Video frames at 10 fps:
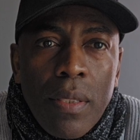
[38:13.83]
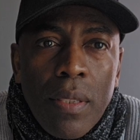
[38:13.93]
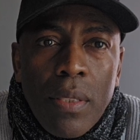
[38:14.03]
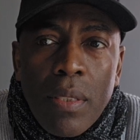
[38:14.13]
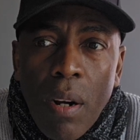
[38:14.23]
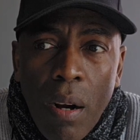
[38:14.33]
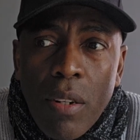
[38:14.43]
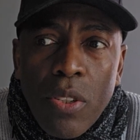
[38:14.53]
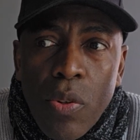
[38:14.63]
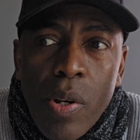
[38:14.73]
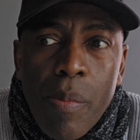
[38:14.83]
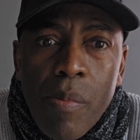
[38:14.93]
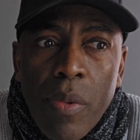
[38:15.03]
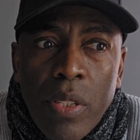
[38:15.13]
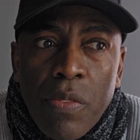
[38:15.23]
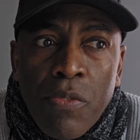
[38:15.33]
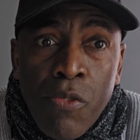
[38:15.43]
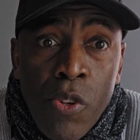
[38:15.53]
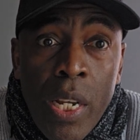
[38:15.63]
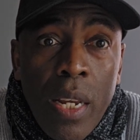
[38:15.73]
Just talk to him, just
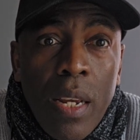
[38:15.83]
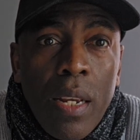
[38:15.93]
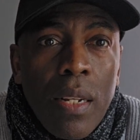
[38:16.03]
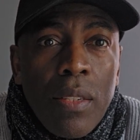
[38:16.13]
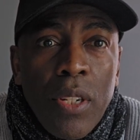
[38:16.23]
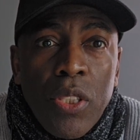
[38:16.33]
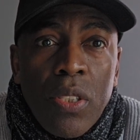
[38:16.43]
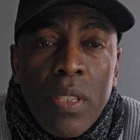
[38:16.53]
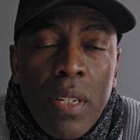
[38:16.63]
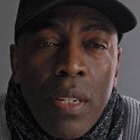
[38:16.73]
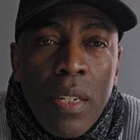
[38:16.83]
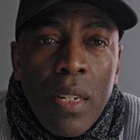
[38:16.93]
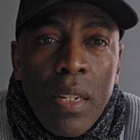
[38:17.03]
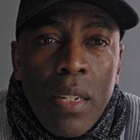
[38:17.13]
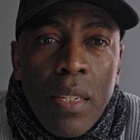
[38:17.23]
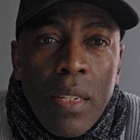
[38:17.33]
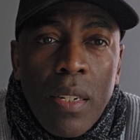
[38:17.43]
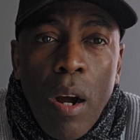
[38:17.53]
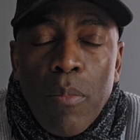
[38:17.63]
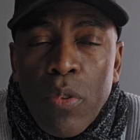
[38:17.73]
free, just
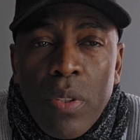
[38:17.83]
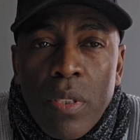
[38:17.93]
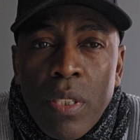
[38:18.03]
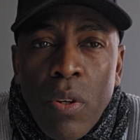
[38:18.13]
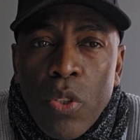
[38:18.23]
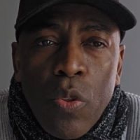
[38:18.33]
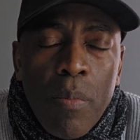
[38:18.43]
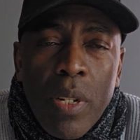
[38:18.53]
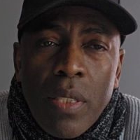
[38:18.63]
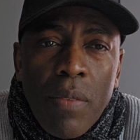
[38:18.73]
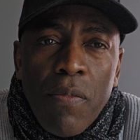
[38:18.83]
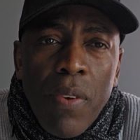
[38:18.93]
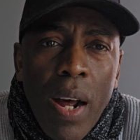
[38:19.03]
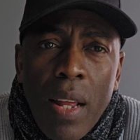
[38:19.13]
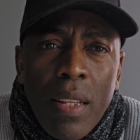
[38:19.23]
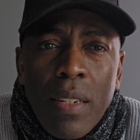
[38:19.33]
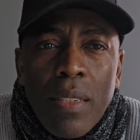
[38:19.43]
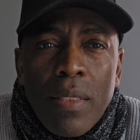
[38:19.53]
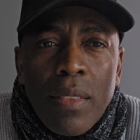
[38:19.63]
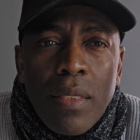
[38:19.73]
come to go to him and say, Father,
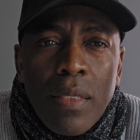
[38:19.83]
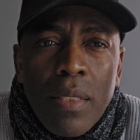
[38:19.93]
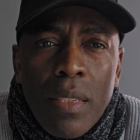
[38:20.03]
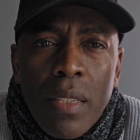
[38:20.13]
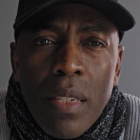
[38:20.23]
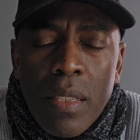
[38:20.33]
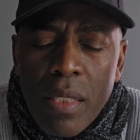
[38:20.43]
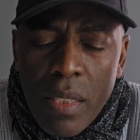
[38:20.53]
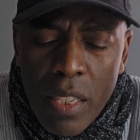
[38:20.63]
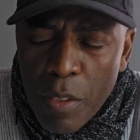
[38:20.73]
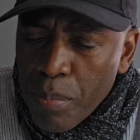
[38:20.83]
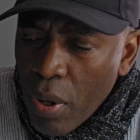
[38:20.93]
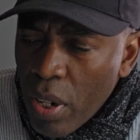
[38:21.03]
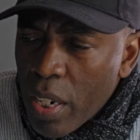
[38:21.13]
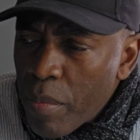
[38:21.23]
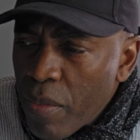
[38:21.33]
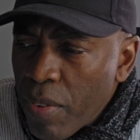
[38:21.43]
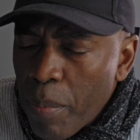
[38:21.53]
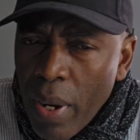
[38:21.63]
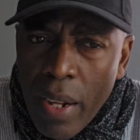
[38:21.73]
this thing's bugging me
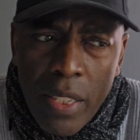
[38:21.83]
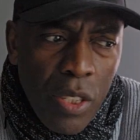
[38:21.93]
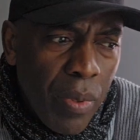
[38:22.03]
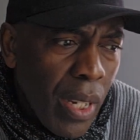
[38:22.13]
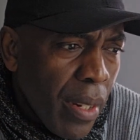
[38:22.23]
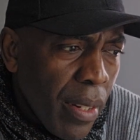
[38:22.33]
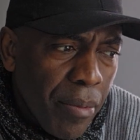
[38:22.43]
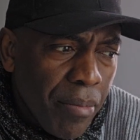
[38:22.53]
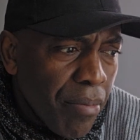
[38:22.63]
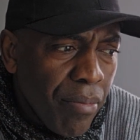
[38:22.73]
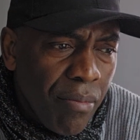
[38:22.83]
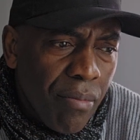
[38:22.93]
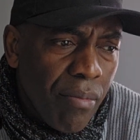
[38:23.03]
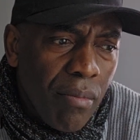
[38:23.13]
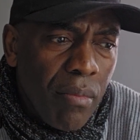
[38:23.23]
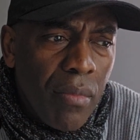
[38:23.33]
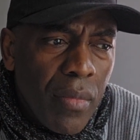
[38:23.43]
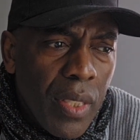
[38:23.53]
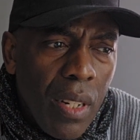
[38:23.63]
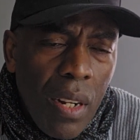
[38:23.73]
from last week.
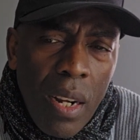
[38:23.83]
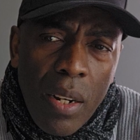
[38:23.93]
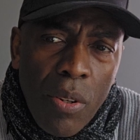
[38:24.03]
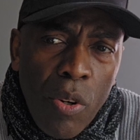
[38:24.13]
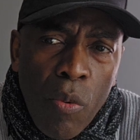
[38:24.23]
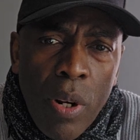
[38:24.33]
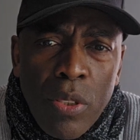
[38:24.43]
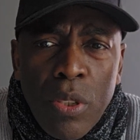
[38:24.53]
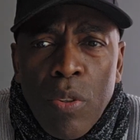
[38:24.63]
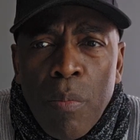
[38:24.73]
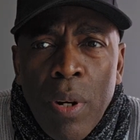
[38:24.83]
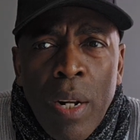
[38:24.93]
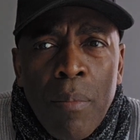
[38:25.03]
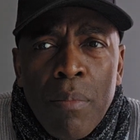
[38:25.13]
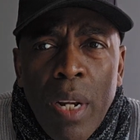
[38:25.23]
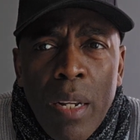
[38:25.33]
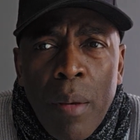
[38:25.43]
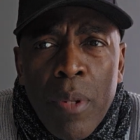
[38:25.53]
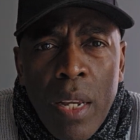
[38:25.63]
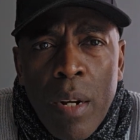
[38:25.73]
You know, I don't know what to do, but I'm I,
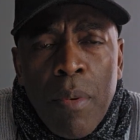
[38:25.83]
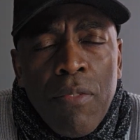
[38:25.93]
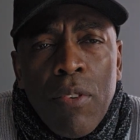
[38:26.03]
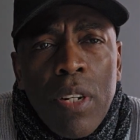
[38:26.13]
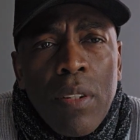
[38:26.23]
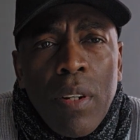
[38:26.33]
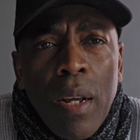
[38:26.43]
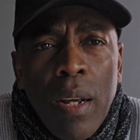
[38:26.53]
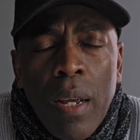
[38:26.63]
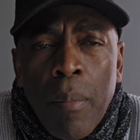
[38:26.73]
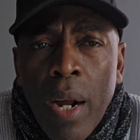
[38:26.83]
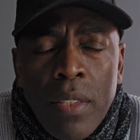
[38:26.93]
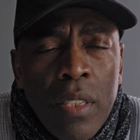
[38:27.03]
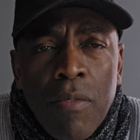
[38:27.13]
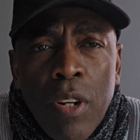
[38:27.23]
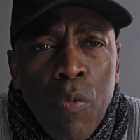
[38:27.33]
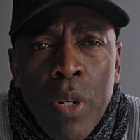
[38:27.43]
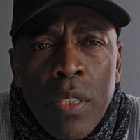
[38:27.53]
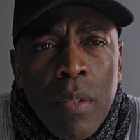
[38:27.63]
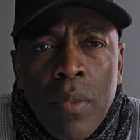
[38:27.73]
I'm here before you. I, I'm asking for
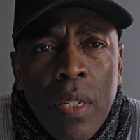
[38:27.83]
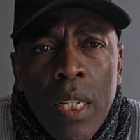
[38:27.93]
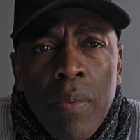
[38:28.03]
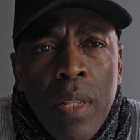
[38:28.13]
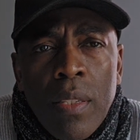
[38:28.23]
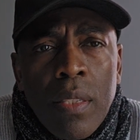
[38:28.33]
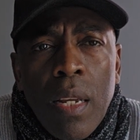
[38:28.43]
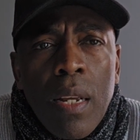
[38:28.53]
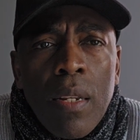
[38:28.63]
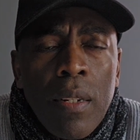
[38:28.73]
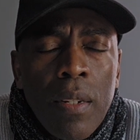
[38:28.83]
wisdom to deal with this thing.